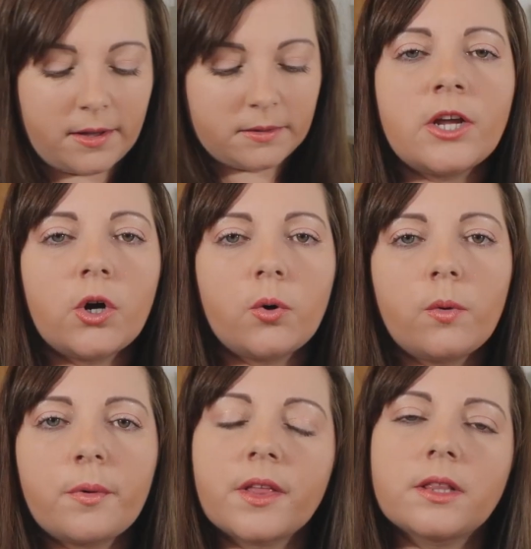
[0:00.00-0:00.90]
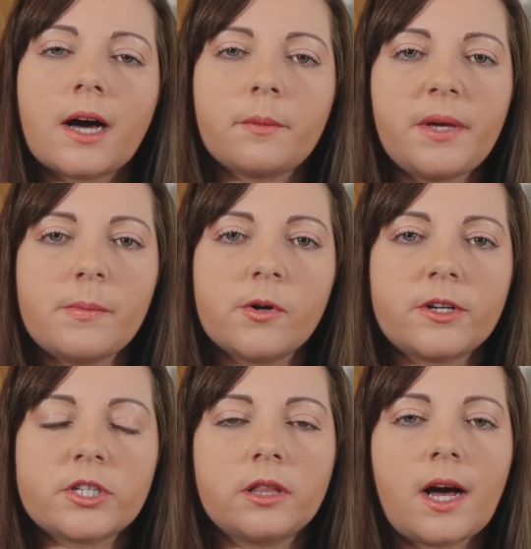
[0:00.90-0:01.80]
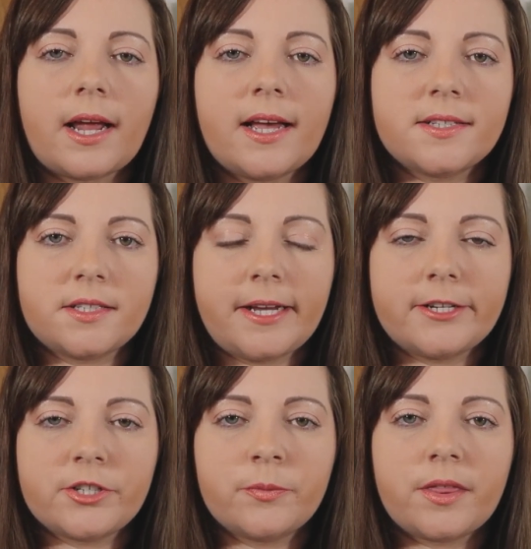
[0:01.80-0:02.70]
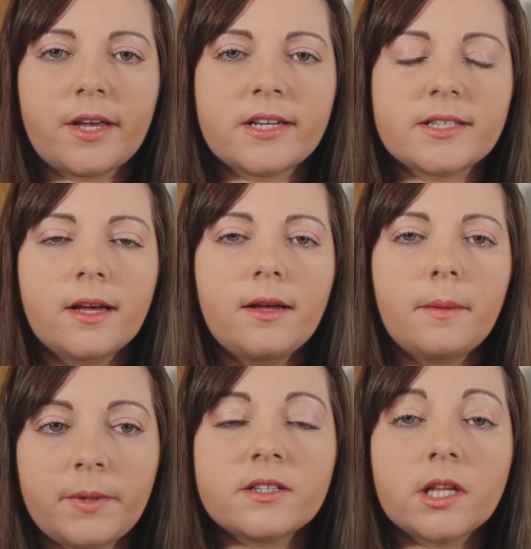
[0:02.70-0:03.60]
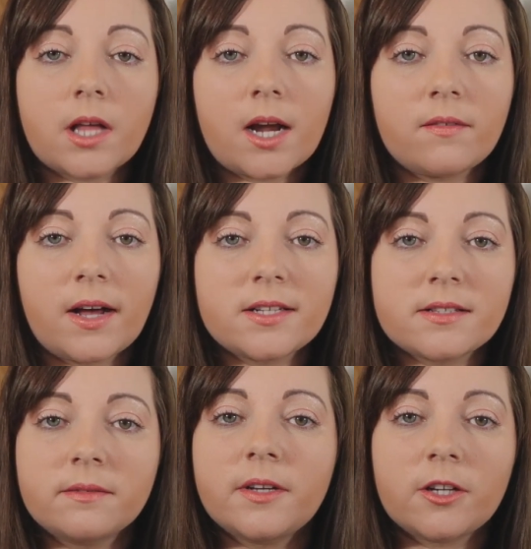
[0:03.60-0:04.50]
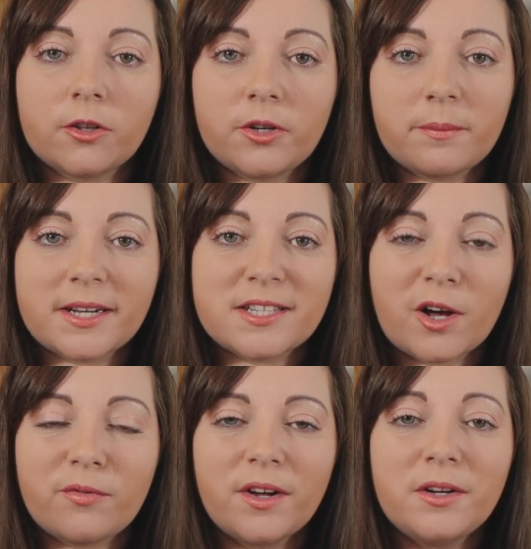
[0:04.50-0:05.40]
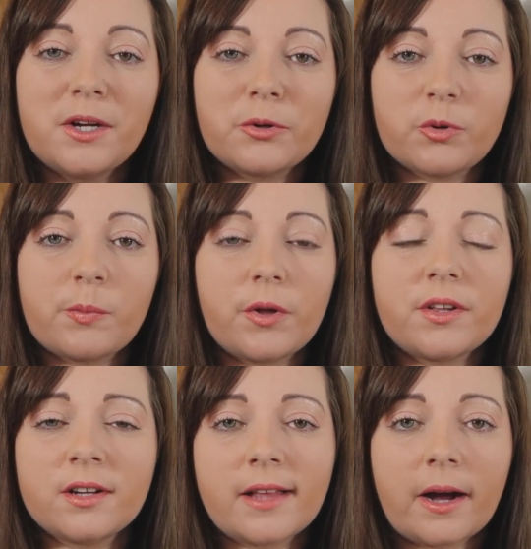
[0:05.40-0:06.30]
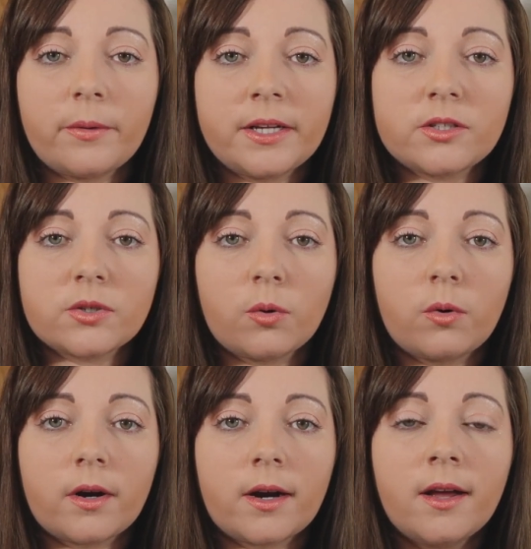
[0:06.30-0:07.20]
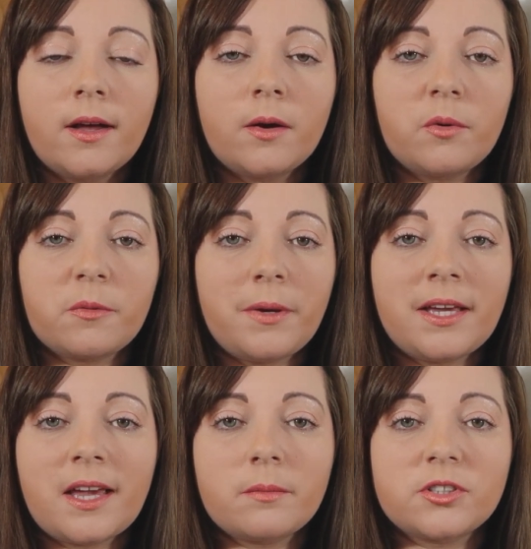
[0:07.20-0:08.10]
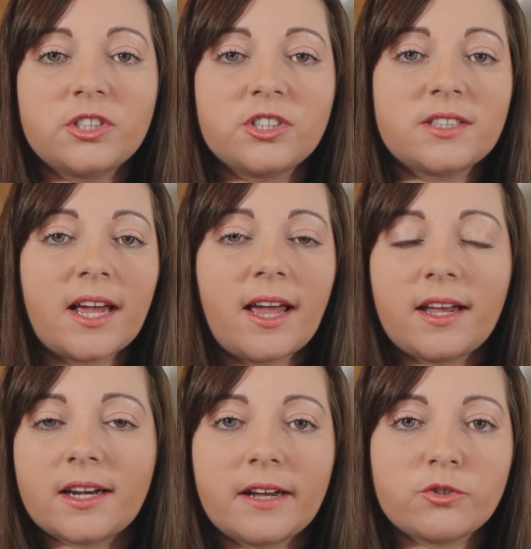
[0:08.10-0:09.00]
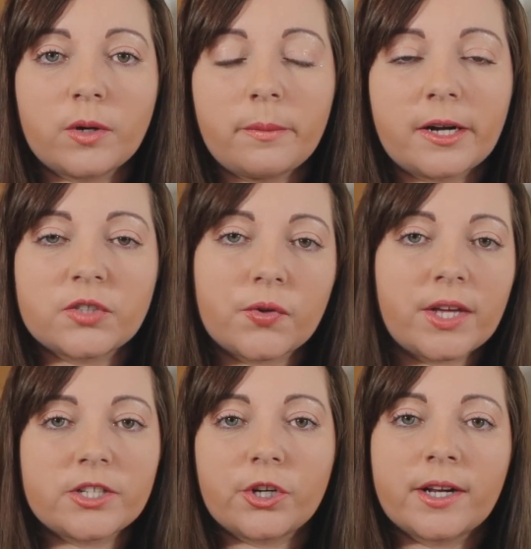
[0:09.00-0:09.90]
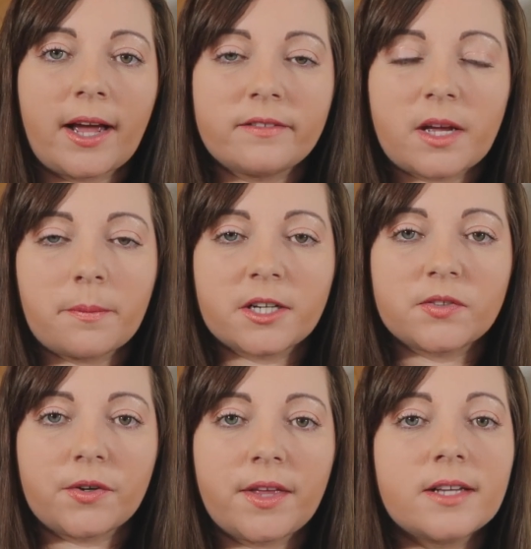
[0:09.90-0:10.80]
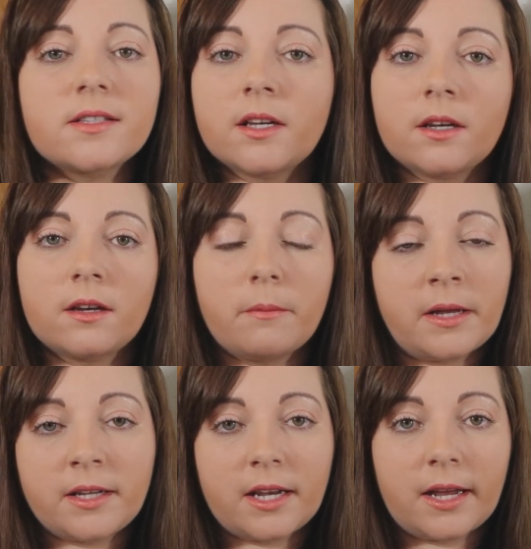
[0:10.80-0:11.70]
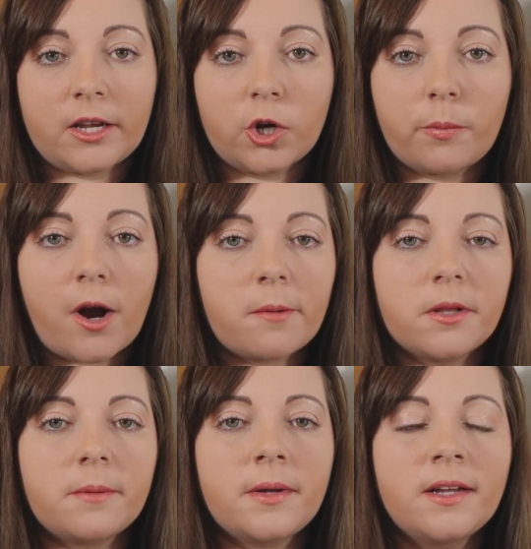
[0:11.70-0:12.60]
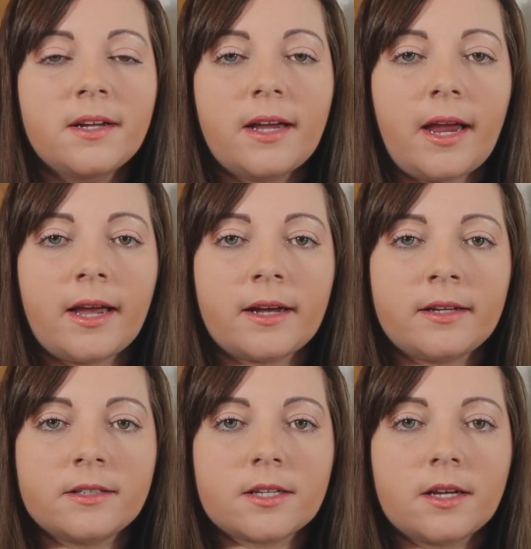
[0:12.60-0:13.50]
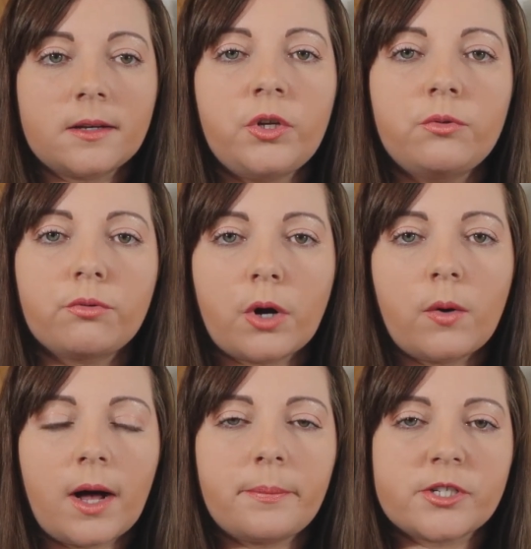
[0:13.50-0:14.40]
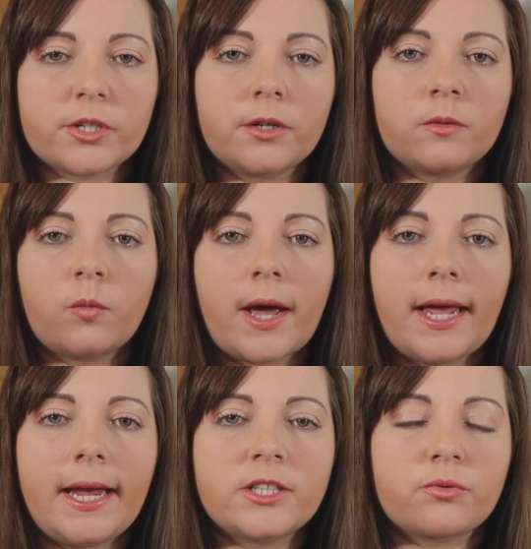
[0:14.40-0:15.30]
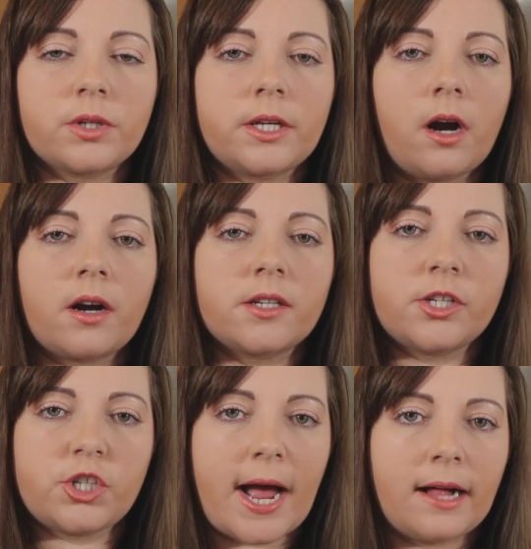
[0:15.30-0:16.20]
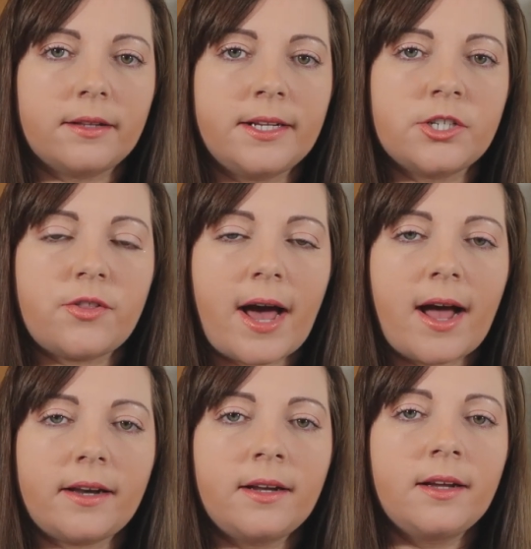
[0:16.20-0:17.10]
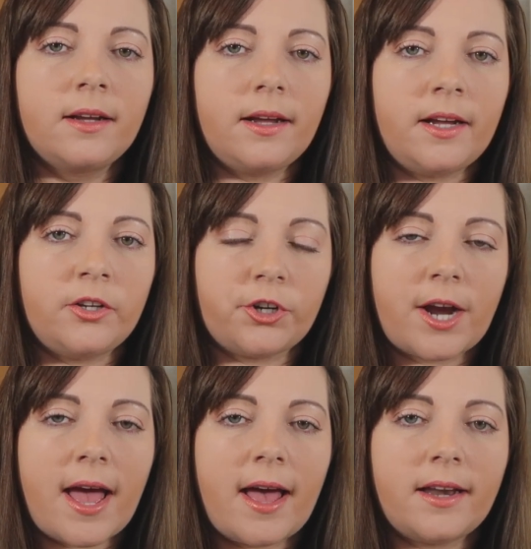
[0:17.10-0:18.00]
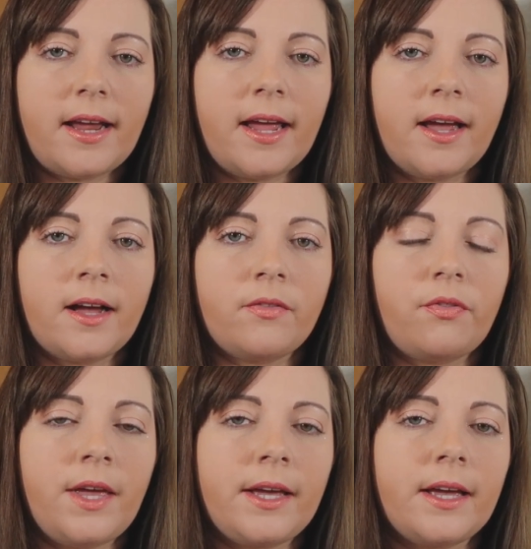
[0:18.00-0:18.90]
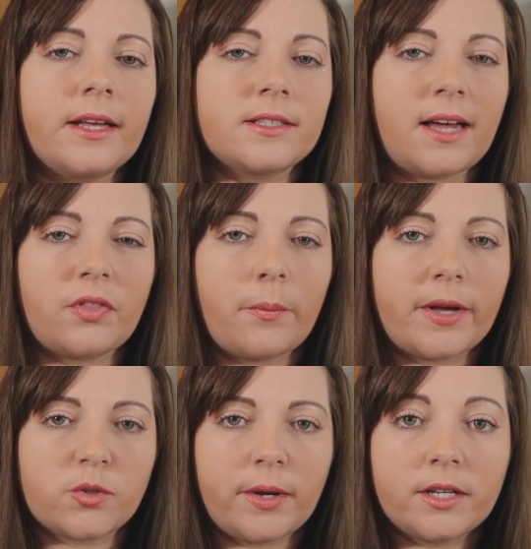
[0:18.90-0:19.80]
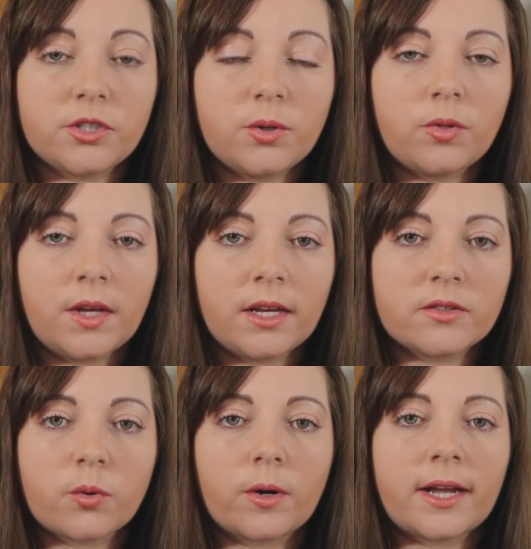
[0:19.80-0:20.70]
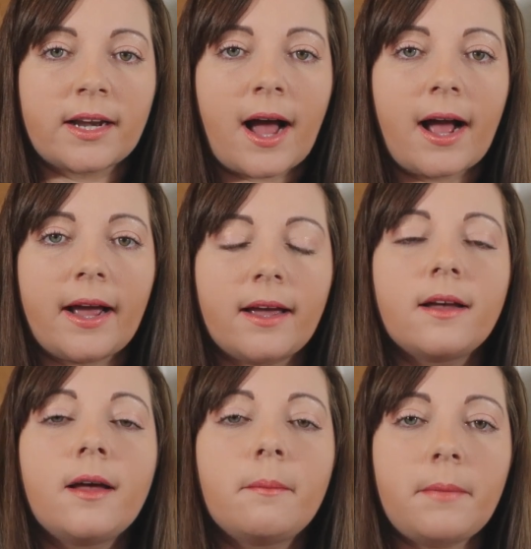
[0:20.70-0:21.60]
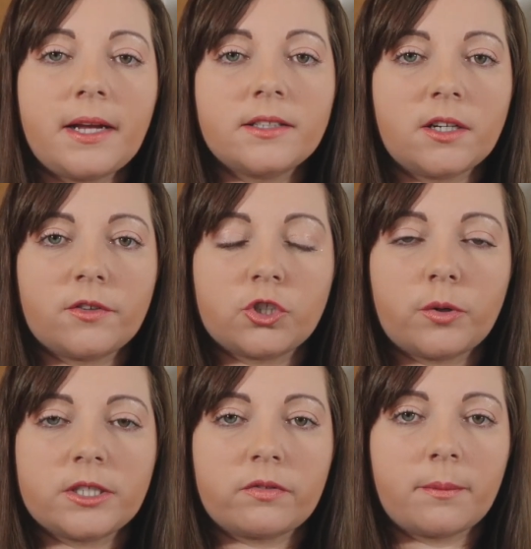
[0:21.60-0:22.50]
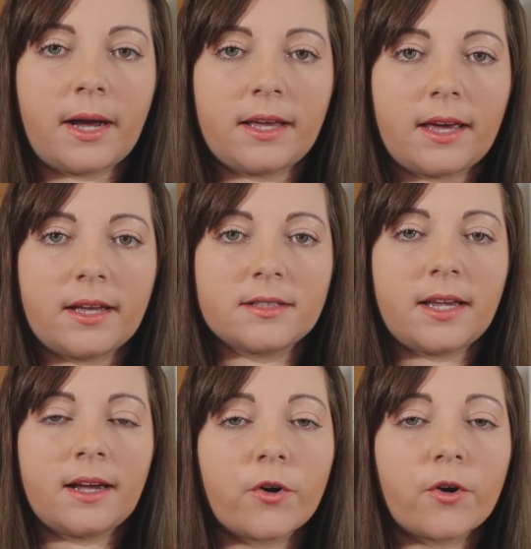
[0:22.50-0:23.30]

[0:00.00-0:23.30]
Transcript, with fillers: I know with a lot of people there's a lot of hesitation with this, because a lot of us, including myself, grew up with an allowance or with being able to just say, hey, can I have twenty bucks for this, or can I have ten bucks for this, and, and getting it no problem. And when you grow up a certain way, it's really hard to challenge that in your head and think, is that the best way to do things, or can I make a different choice for my kids?